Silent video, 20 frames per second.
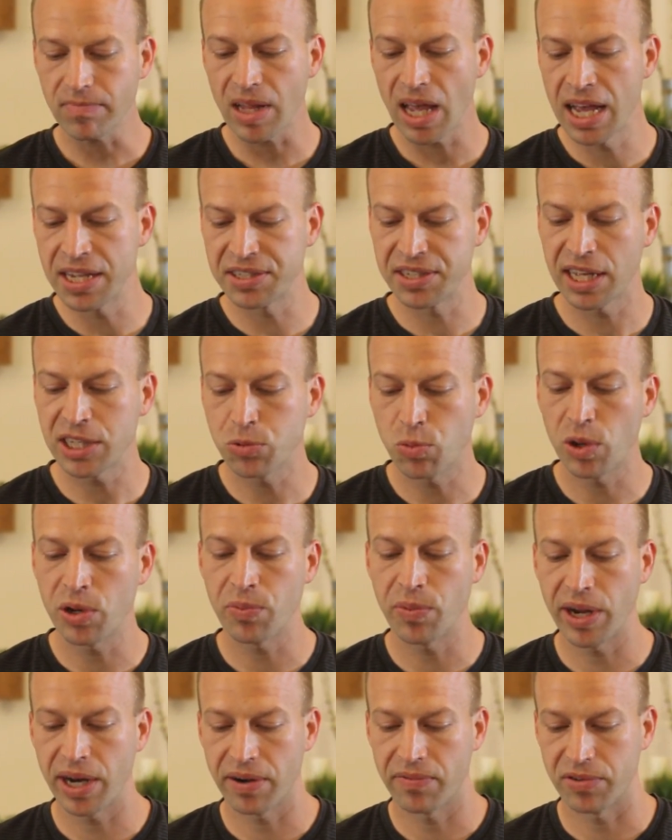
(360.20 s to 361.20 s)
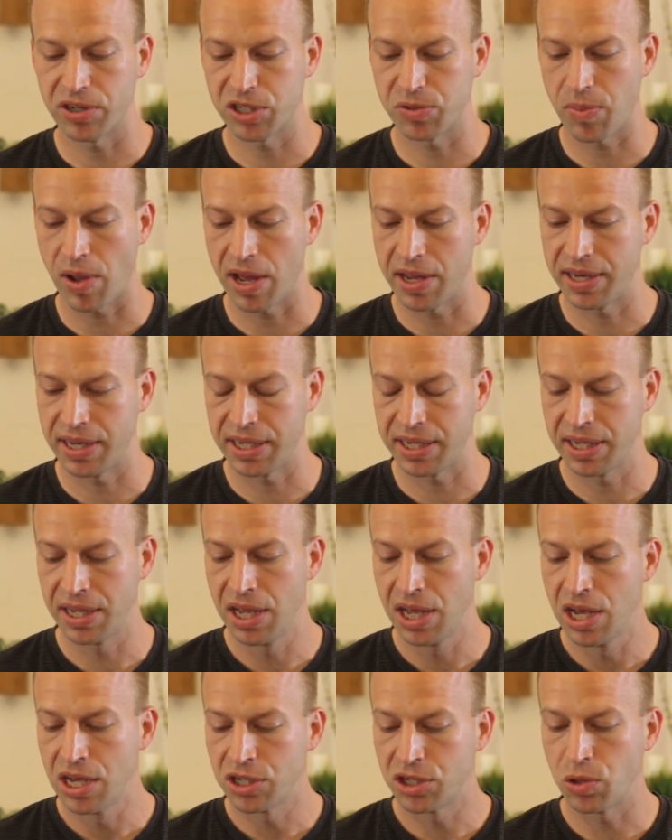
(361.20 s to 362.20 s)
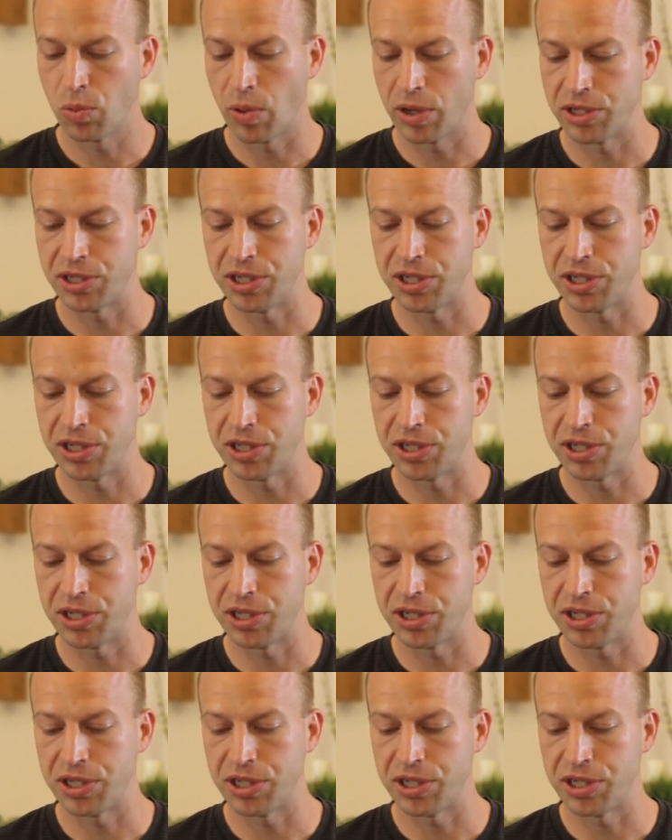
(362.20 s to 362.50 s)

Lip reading: And so that's one way of responding to what